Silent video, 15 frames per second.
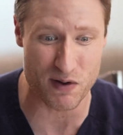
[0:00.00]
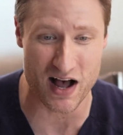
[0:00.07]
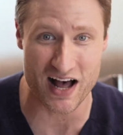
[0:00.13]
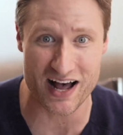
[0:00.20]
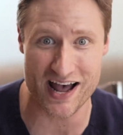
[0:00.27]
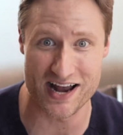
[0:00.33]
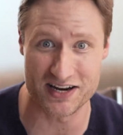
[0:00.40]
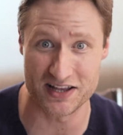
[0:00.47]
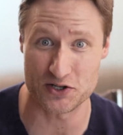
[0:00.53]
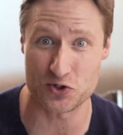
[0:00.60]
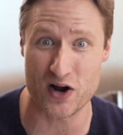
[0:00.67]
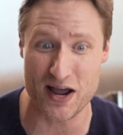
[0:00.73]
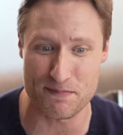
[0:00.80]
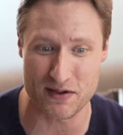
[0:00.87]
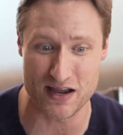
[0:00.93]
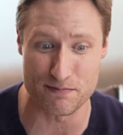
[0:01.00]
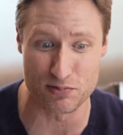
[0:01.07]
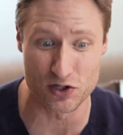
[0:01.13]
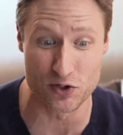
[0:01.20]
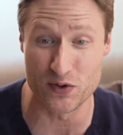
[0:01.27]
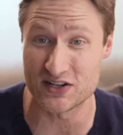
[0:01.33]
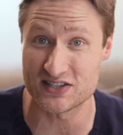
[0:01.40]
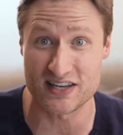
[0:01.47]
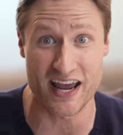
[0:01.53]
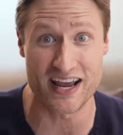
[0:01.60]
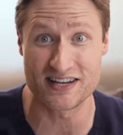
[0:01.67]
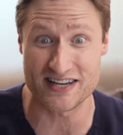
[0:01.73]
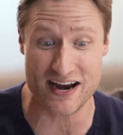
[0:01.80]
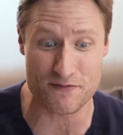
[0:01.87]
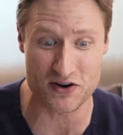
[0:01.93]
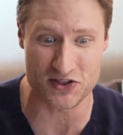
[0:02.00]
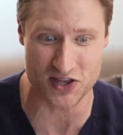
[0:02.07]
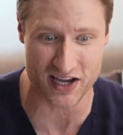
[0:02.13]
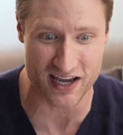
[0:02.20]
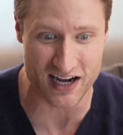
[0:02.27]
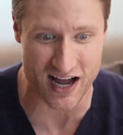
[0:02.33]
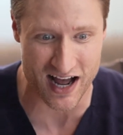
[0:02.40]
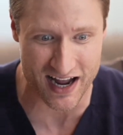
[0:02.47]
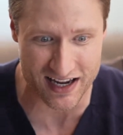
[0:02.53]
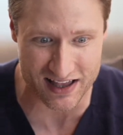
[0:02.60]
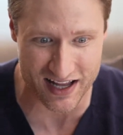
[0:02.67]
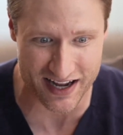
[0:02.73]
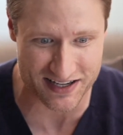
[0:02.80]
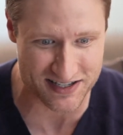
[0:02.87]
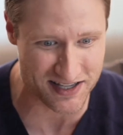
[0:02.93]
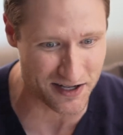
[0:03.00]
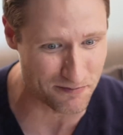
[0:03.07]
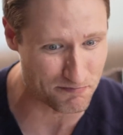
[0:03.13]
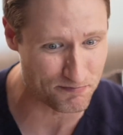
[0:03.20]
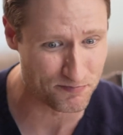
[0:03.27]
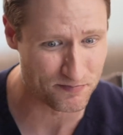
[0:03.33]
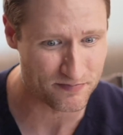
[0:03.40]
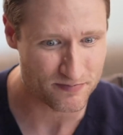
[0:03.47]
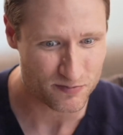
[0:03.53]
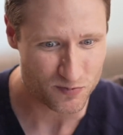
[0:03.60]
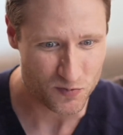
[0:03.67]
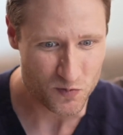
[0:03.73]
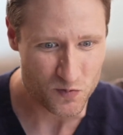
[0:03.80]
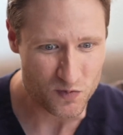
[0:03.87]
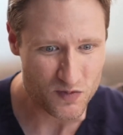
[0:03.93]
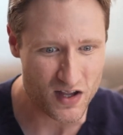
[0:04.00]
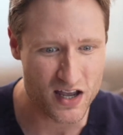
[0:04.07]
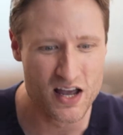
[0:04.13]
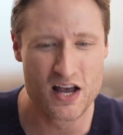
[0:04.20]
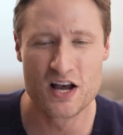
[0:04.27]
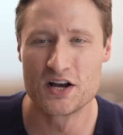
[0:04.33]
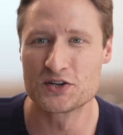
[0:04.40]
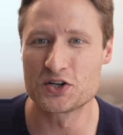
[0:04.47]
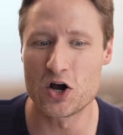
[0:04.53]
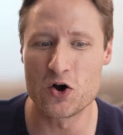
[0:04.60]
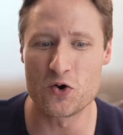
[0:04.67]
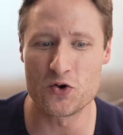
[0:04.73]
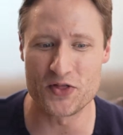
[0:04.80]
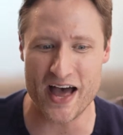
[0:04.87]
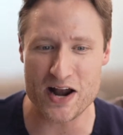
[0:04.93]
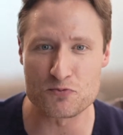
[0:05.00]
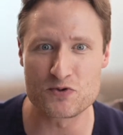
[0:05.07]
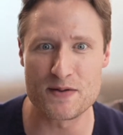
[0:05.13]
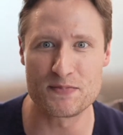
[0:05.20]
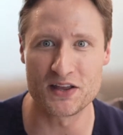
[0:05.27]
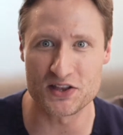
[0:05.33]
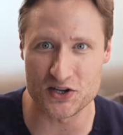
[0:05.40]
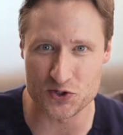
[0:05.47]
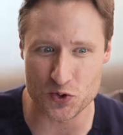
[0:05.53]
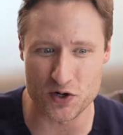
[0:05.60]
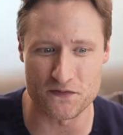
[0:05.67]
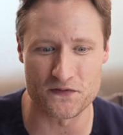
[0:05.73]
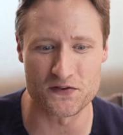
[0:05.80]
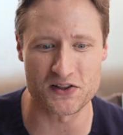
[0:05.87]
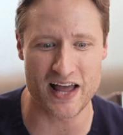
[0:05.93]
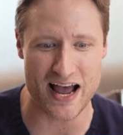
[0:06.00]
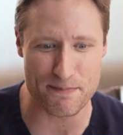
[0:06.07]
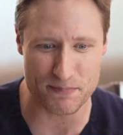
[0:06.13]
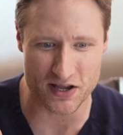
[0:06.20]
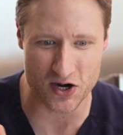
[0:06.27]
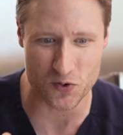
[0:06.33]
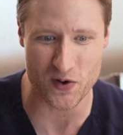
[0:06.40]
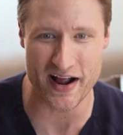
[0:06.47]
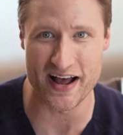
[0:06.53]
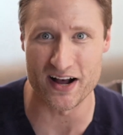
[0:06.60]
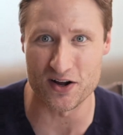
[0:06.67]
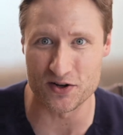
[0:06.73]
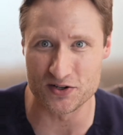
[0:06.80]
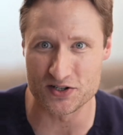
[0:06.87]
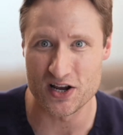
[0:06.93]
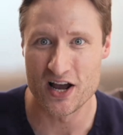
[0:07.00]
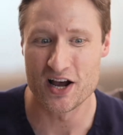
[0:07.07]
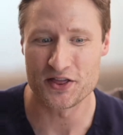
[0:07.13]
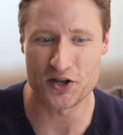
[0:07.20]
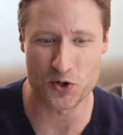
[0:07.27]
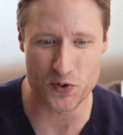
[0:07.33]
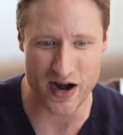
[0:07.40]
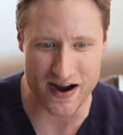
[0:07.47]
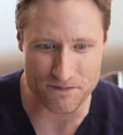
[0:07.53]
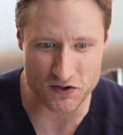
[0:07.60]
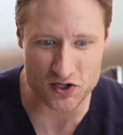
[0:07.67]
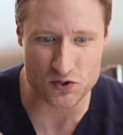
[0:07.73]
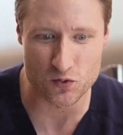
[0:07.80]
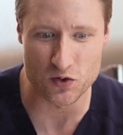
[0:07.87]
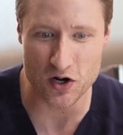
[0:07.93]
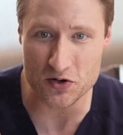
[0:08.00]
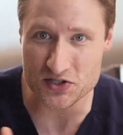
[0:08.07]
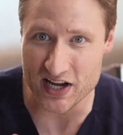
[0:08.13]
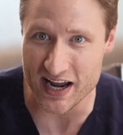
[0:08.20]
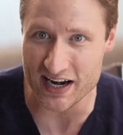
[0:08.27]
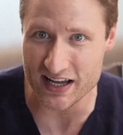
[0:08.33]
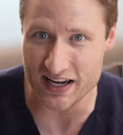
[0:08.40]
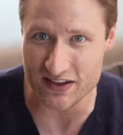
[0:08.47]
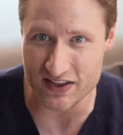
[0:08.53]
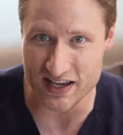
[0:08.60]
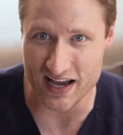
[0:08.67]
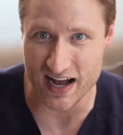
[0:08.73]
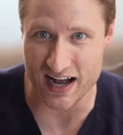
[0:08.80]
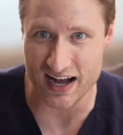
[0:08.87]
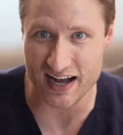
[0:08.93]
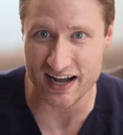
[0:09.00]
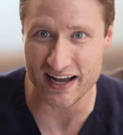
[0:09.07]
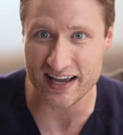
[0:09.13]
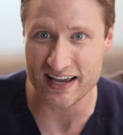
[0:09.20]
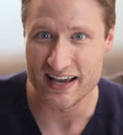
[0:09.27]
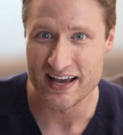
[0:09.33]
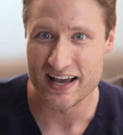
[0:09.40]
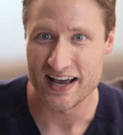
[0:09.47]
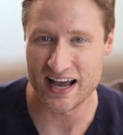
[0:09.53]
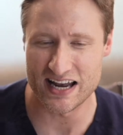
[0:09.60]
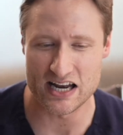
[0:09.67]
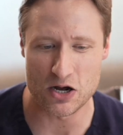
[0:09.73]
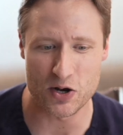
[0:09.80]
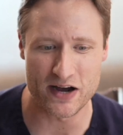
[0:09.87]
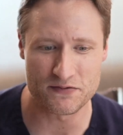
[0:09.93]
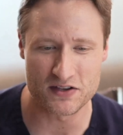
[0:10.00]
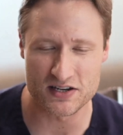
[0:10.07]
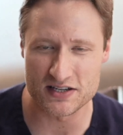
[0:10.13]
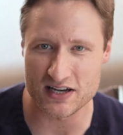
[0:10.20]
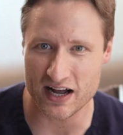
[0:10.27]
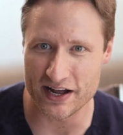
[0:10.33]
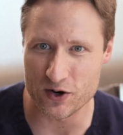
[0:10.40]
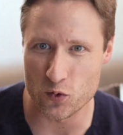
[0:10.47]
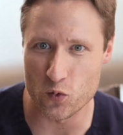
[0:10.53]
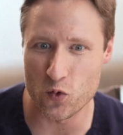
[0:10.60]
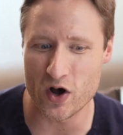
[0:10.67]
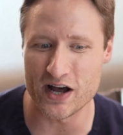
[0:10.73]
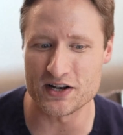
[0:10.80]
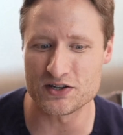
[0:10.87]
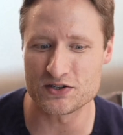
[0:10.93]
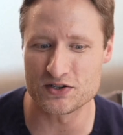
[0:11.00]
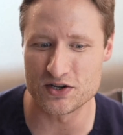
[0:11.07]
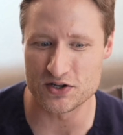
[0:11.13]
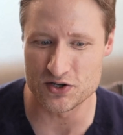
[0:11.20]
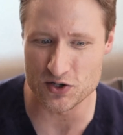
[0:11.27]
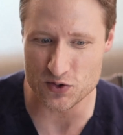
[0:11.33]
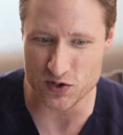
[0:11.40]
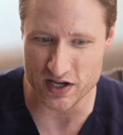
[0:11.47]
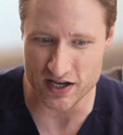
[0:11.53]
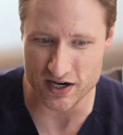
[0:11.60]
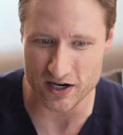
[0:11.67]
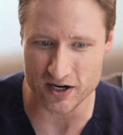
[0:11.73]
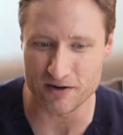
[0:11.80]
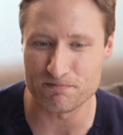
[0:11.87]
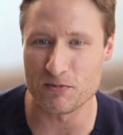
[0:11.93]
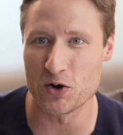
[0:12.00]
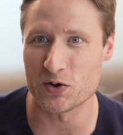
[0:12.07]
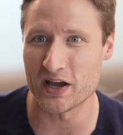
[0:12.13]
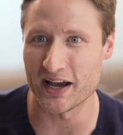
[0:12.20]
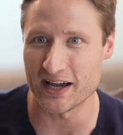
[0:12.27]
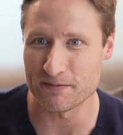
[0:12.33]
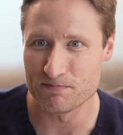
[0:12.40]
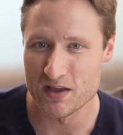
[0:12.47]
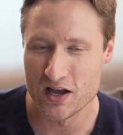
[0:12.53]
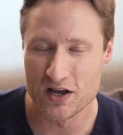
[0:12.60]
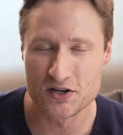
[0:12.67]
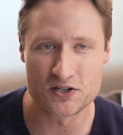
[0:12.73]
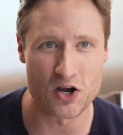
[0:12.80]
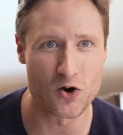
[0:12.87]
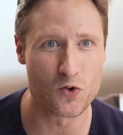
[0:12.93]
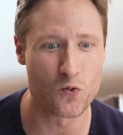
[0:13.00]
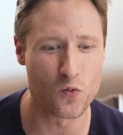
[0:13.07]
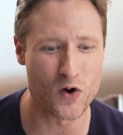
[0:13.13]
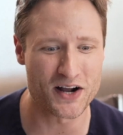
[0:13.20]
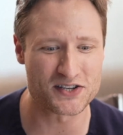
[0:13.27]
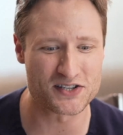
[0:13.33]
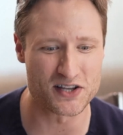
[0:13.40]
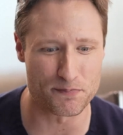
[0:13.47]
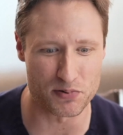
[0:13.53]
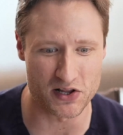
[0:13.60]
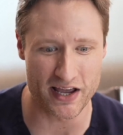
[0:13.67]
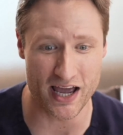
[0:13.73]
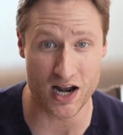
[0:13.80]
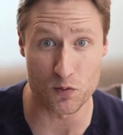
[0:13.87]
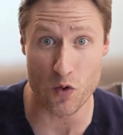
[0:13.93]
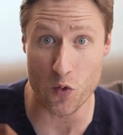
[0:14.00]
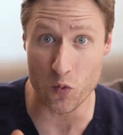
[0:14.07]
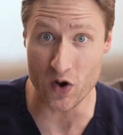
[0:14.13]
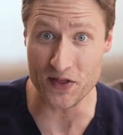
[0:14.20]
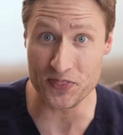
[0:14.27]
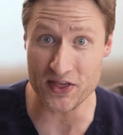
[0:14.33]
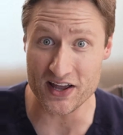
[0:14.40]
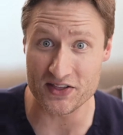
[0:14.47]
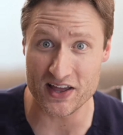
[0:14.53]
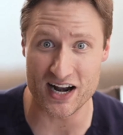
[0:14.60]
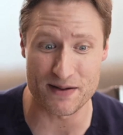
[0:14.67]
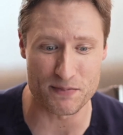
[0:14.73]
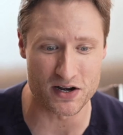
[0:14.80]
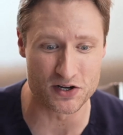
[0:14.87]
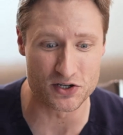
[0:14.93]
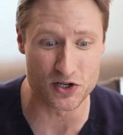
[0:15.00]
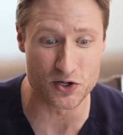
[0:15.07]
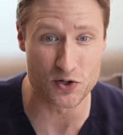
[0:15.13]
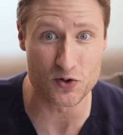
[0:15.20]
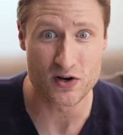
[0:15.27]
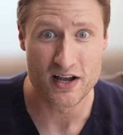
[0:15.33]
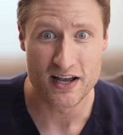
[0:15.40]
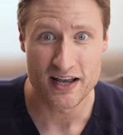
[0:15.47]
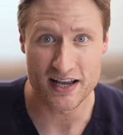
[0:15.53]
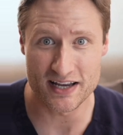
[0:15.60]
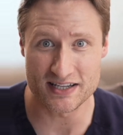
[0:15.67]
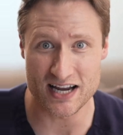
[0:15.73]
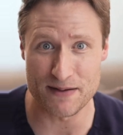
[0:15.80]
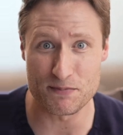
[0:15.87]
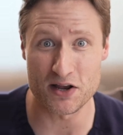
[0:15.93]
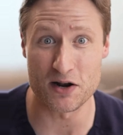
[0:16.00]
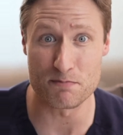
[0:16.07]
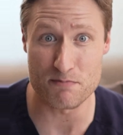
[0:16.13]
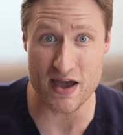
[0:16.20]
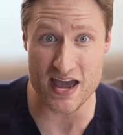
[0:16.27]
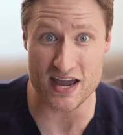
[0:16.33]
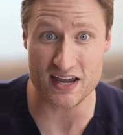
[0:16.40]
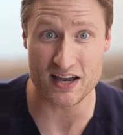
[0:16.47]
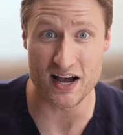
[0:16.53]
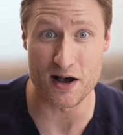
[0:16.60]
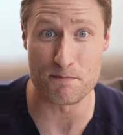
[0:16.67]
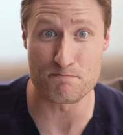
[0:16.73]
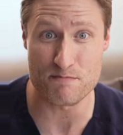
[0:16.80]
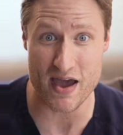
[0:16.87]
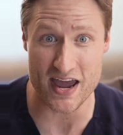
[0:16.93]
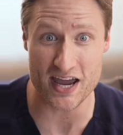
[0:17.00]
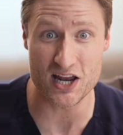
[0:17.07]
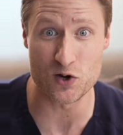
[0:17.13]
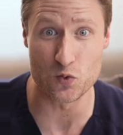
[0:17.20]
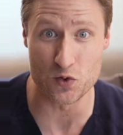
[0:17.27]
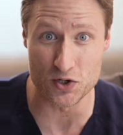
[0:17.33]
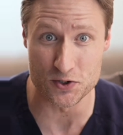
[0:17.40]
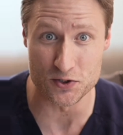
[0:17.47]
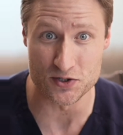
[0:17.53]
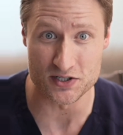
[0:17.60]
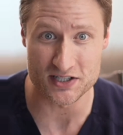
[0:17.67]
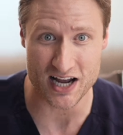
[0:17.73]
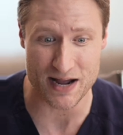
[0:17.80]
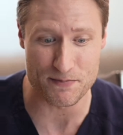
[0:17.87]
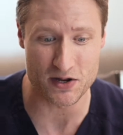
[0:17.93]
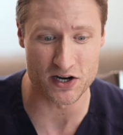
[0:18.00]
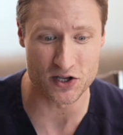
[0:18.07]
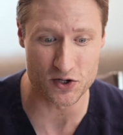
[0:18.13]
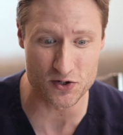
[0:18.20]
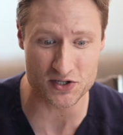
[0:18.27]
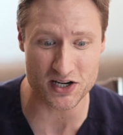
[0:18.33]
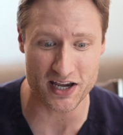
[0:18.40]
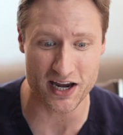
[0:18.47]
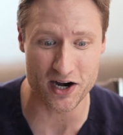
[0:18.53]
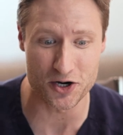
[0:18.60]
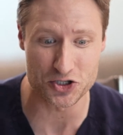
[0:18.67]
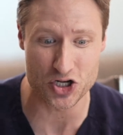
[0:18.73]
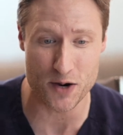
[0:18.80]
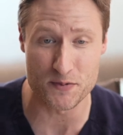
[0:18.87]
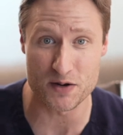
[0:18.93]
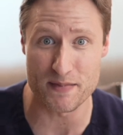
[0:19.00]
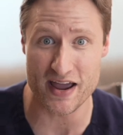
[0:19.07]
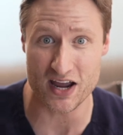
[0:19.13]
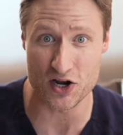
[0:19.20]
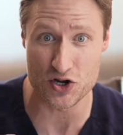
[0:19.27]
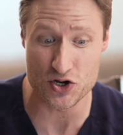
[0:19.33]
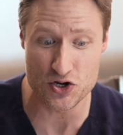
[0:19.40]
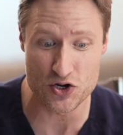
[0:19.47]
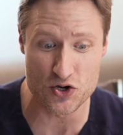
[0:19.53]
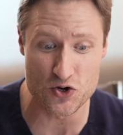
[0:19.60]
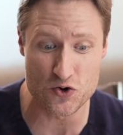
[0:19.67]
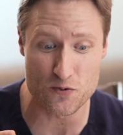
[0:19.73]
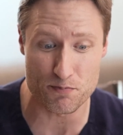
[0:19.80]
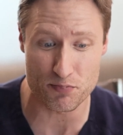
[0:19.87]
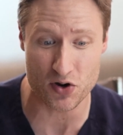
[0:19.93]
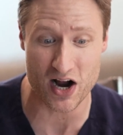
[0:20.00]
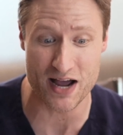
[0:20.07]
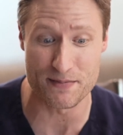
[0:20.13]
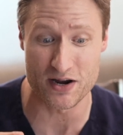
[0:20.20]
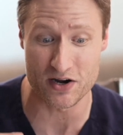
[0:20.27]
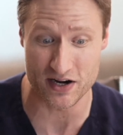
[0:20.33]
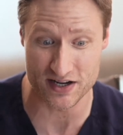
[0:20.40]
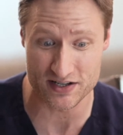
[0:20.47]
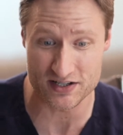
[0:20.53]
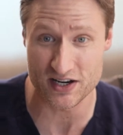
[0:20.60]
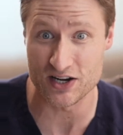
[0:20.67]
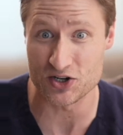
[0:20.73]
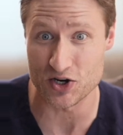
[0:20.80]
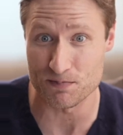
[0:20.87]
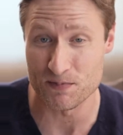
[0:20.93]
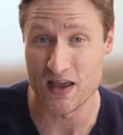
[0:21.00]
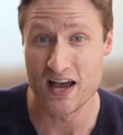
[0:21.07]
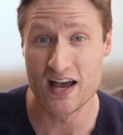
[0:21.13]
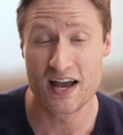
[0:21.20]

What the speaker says: behind. In the Trypan blue, it stains everything. It highlights them. So that remnant is sort of flapping around. The graft is rotating in the eye. And now I have to decide what to do here. Okay, so what's the plan? Well, one thing that I'm going to do is I'm going to make a main wound. I'm going to use a keratome to make a new primary incision.